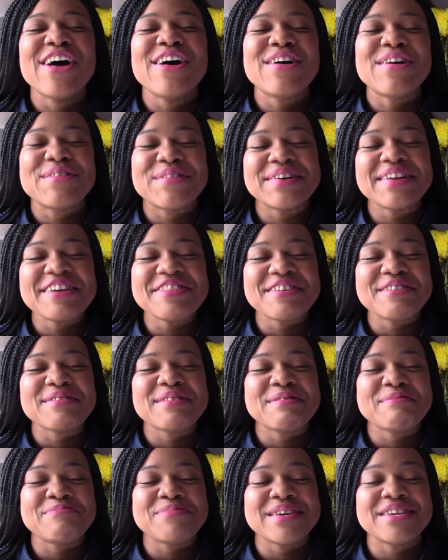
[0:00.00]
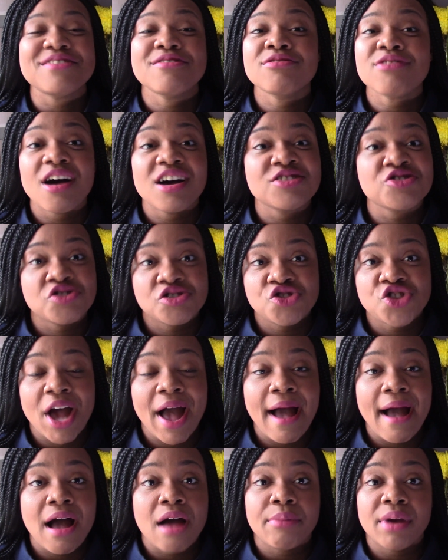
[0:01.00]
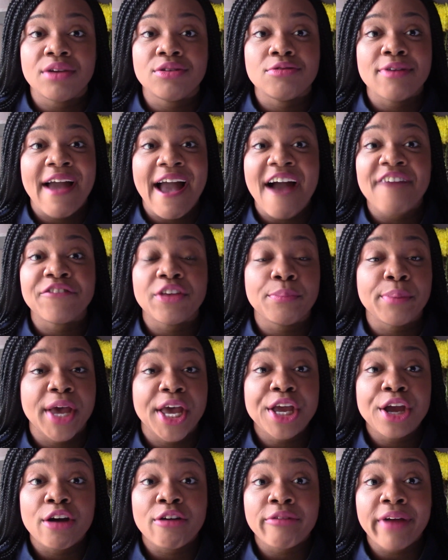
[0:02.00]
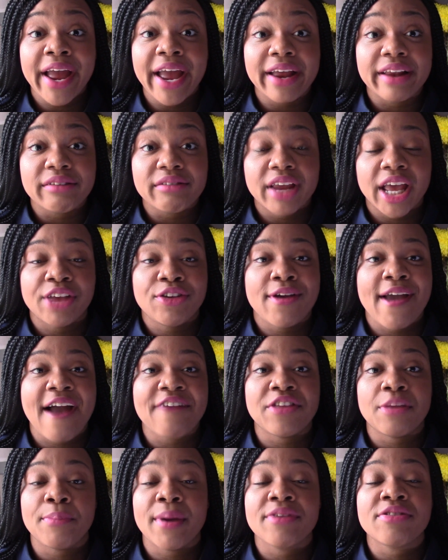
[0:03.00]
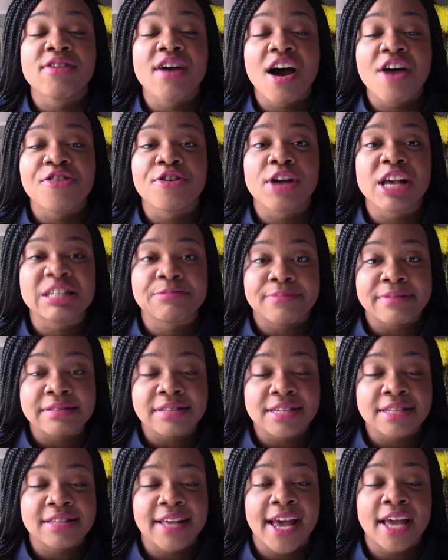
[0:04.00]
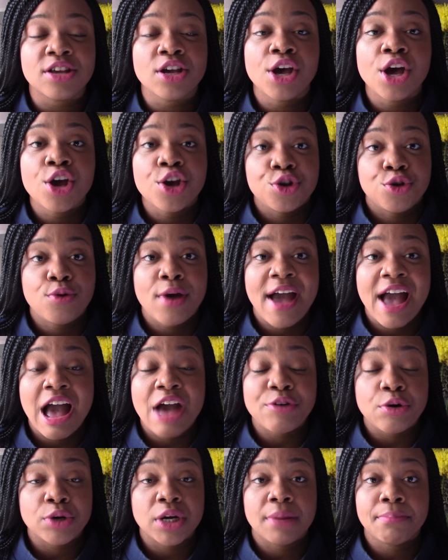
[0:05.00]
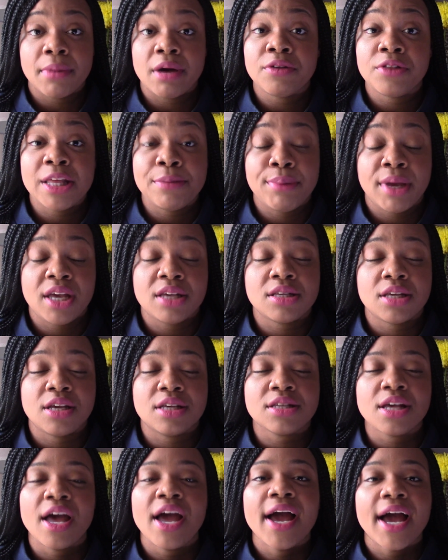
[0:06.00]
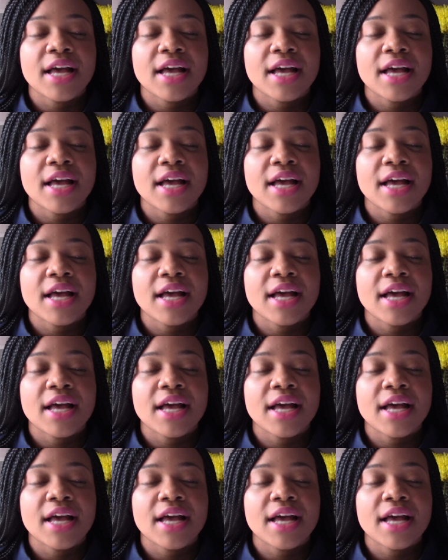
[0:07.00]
One of them can be you lost your job and you have to pay your rent and you have to pay the other expenses that you have on a monthly basis.